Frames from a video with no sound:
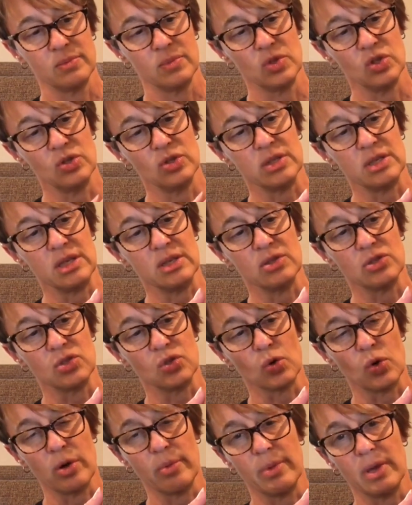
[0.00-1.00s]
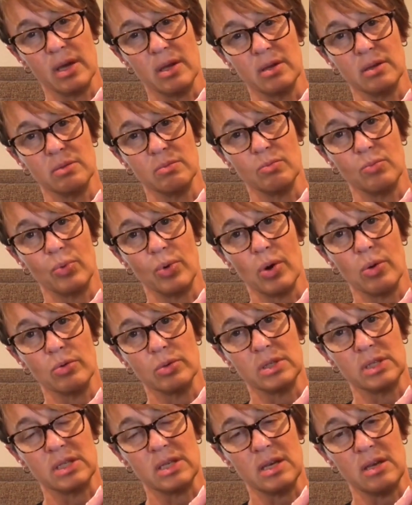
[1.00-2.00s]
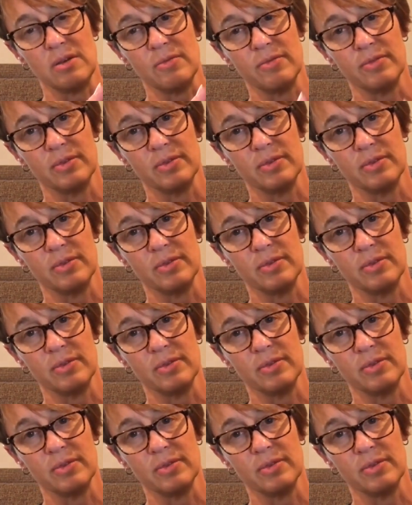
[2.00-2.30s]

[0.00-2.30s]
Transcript: You see, the storm hit and broke Steve.